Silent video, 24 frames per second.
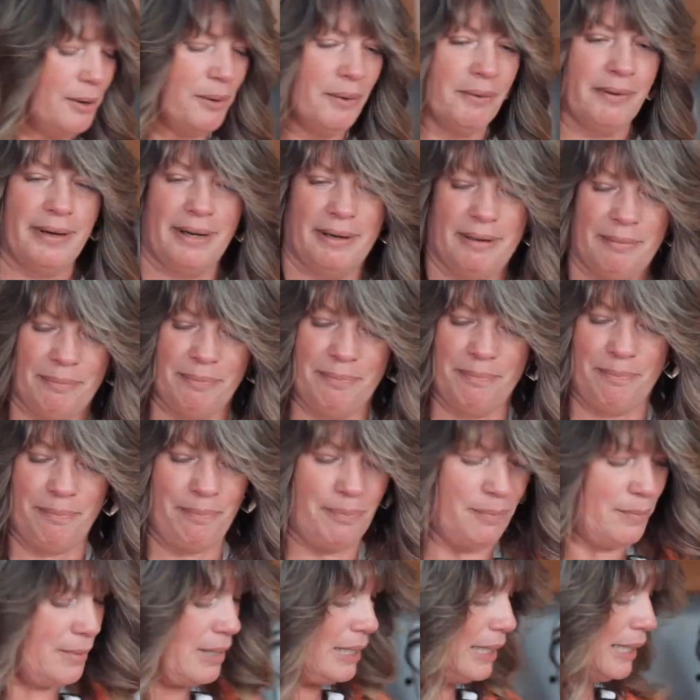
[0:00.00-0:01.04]
go around and
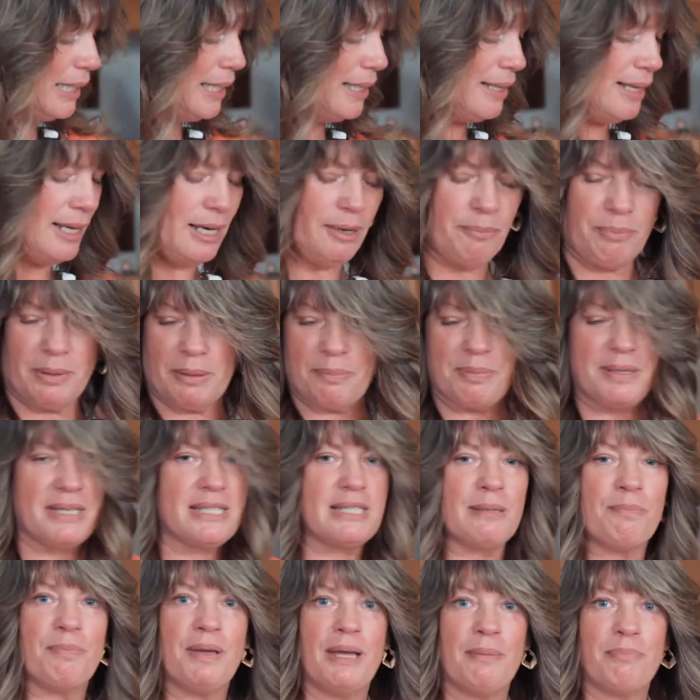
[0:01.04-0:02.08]
clean that up with a
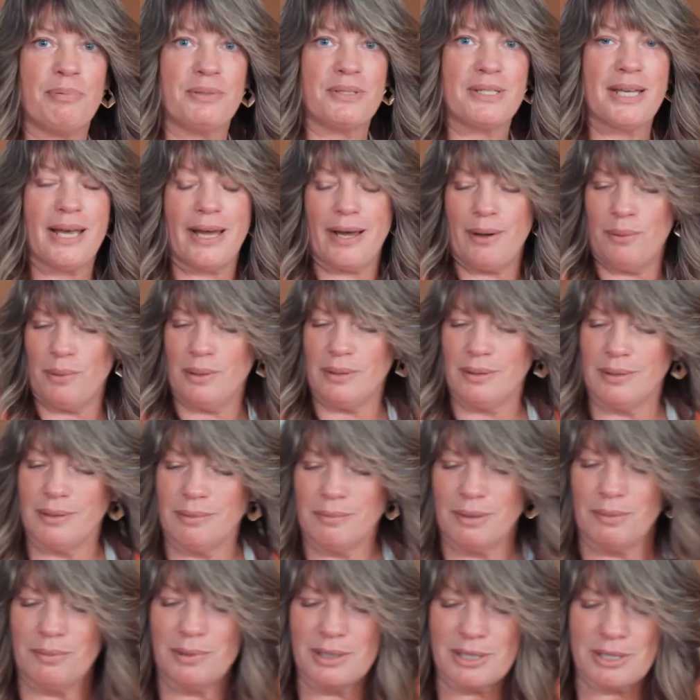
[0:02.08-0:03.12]
piece of paper towel.
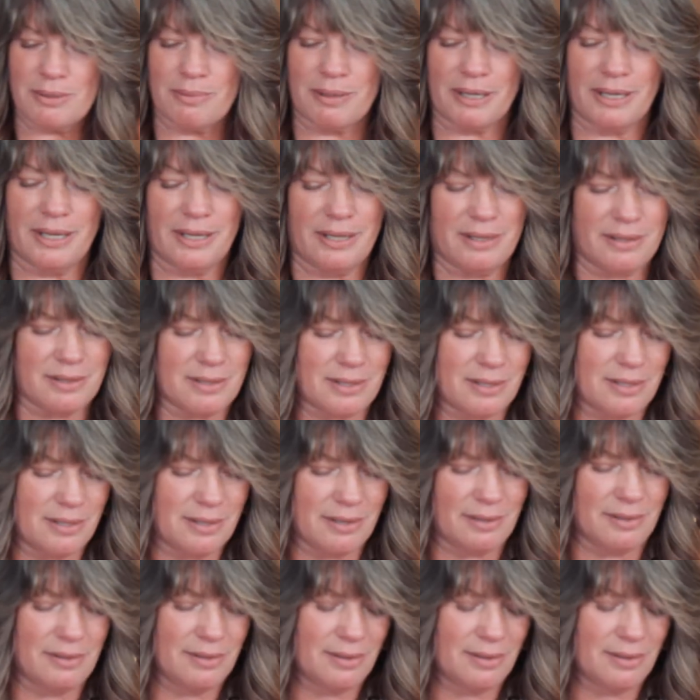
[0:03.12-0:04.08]
Let me wash my hands.